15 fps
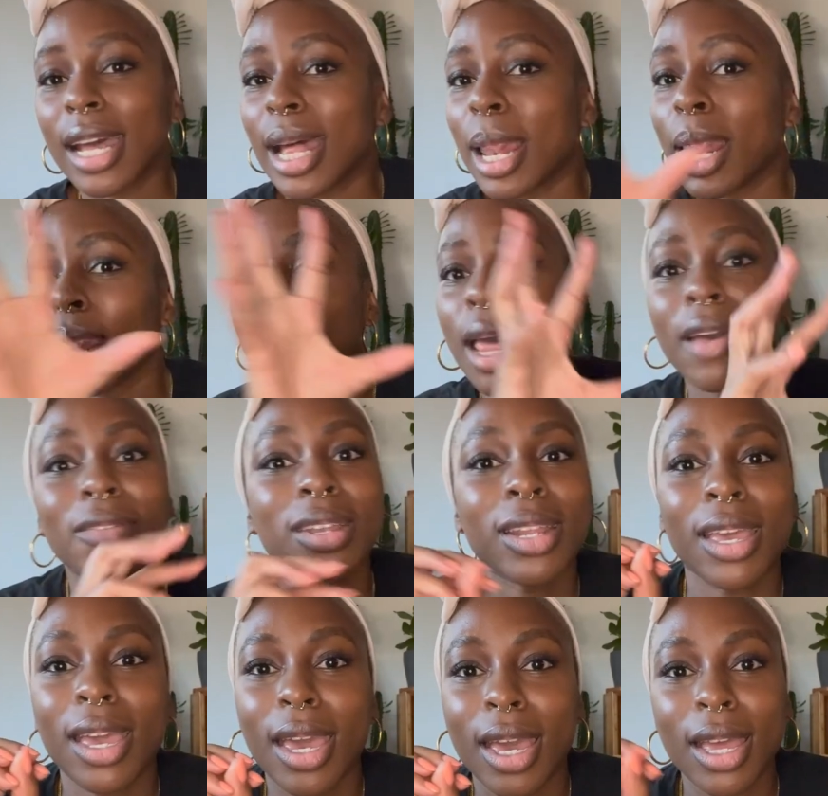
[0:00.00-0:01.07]
loving
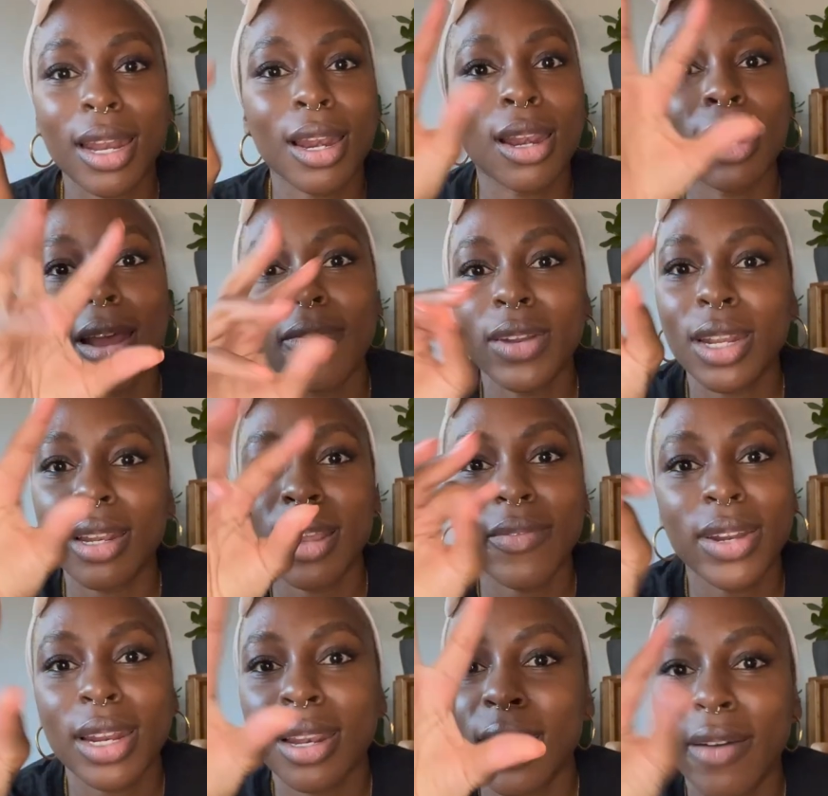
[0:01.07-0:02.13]
it, loving it, loving
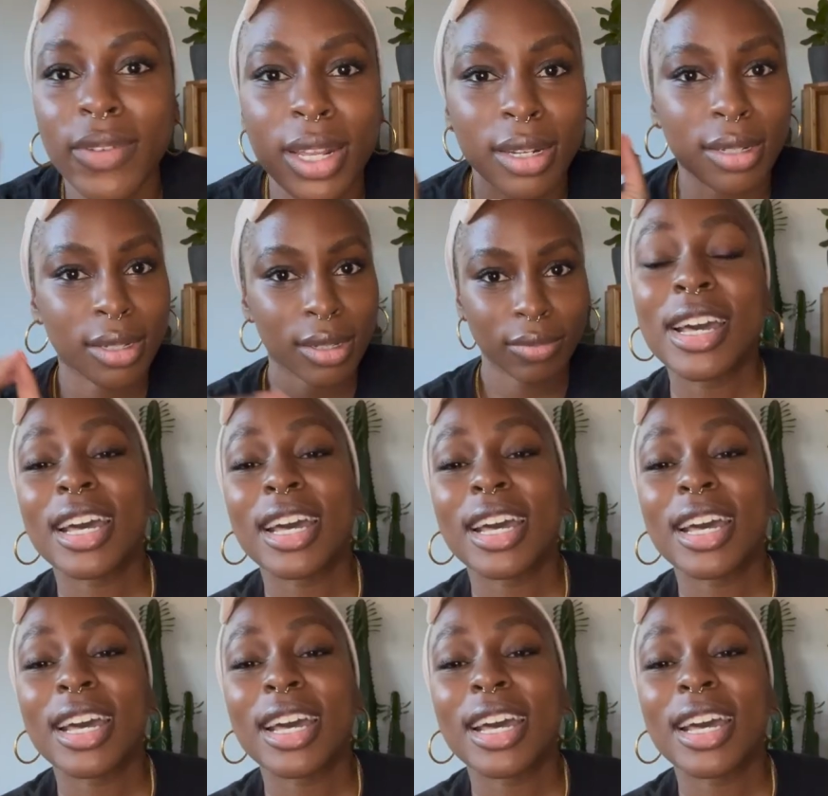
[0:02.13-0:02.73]
it, loving it.